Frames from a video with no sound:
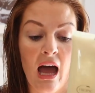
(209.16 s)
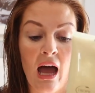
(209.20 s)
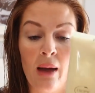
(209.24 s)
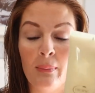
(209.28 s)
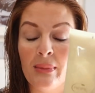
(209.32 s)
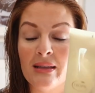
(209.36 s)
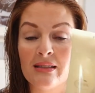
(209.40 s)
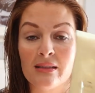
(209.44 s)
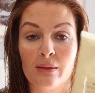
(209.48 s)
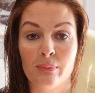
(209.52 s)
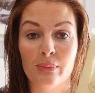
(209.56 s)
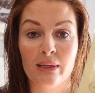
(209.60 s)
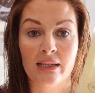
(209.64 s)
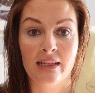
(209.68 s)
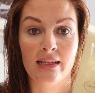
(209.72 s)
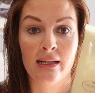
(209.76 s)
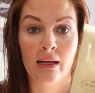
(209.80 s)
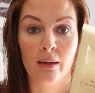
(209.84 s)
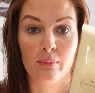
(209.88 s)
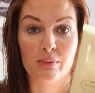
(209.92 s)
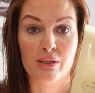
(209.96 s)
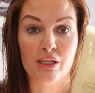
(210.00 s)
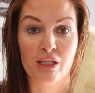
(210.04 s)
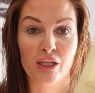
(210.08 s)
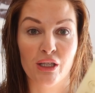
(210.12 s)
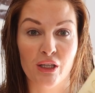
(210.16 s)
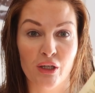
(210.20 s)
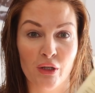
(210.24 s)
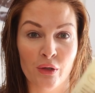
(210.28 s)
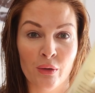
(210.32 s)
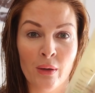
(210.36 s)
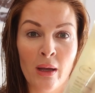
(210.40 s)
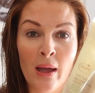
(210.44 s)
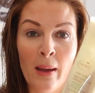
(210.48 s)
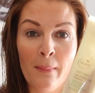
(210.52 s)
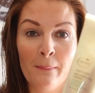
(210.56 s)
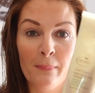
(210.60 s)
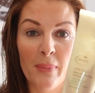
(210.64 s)
It's completely up to you,
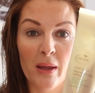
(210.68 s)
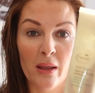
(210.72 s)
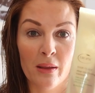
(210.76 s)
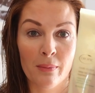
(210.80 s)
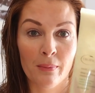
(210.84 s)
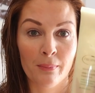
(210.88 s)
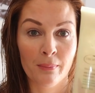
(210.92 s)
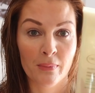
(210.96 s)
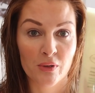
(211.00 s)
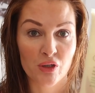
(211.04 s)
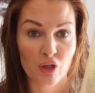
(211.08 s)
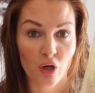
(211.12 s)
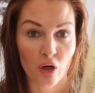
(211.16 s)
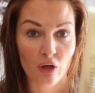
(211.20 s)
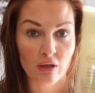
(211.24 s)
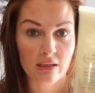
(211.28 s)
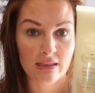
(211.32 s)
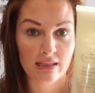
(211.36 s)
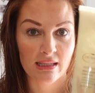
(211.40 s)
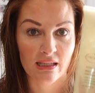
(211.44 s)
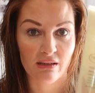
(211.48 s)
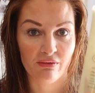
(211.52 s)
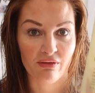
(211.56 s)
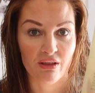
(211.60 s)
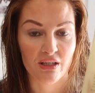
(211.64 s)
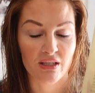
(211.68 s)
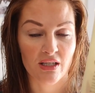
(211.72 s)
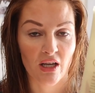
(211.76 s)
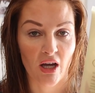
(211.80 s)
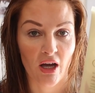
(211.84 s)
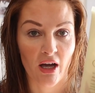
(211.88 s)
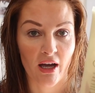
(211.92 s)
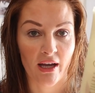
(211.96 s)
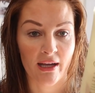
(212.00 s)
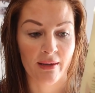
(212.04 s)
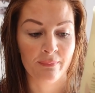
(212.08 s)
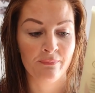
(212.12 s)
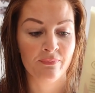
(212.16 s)
but the majority of the
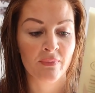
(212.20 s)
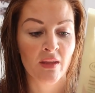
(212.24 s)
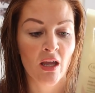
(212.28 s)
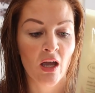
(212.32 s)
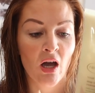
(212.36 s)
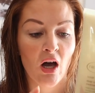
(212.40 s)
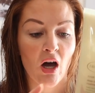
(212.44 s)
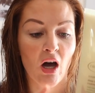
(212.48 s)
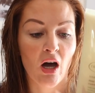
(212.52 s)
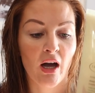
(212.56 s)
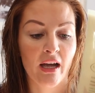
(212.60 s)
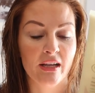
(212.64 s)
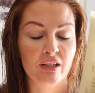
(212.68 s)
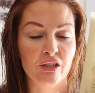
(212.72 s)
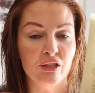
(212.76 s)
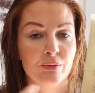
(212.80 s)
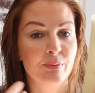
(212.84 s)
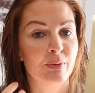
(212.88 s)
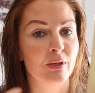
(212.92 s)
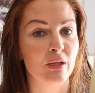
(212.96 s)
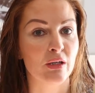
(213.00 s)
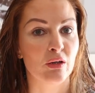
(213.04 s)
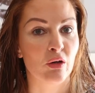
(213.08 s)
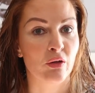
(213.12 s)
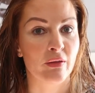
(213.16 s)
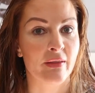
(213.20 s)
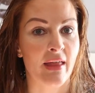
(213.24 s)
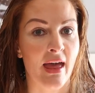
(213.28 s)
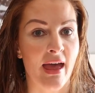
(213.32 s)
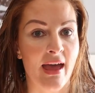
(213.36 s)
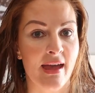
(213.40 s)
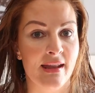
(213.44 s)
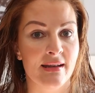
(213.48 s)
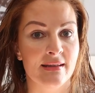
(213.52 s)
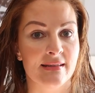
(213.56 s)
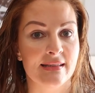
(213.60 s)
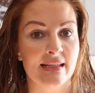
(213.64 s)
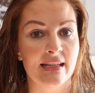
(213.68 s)
time I just put it on the
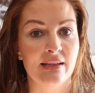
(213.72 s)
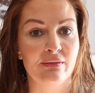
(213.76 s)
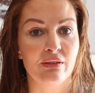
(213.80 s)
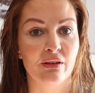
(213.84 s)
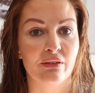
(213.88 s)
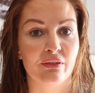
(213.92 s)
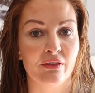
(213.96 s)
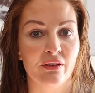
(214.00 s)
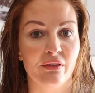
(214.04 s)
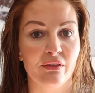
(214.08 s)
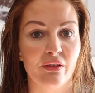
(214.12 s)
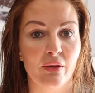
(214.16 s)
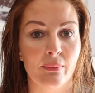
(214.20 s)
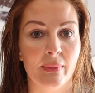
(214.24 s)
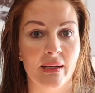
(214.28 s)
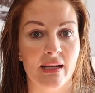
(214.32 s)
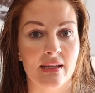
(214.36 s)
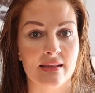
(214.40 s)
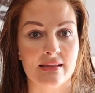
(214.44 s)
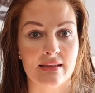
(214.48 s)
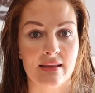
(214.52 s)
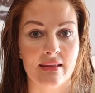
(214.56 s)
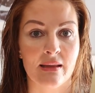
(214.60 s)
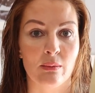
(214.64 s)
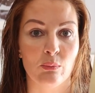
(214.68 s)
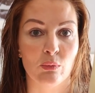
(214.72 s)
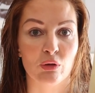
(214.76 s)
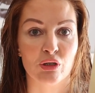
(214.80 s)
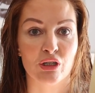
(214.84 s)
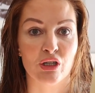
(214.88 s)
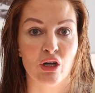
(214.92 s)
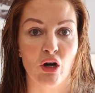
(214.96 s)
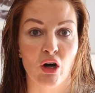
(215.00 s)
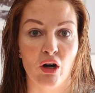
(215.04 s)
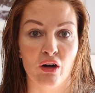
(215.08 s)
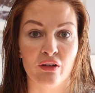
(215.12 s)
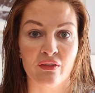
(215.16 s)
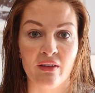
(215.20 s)
ends, leave it for a few minutes, and then wash
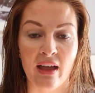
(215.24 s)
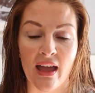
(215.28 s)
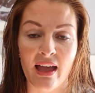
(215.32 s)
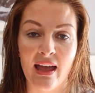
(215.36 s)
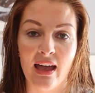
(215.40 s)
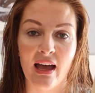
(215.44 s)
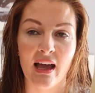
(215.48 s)
it off.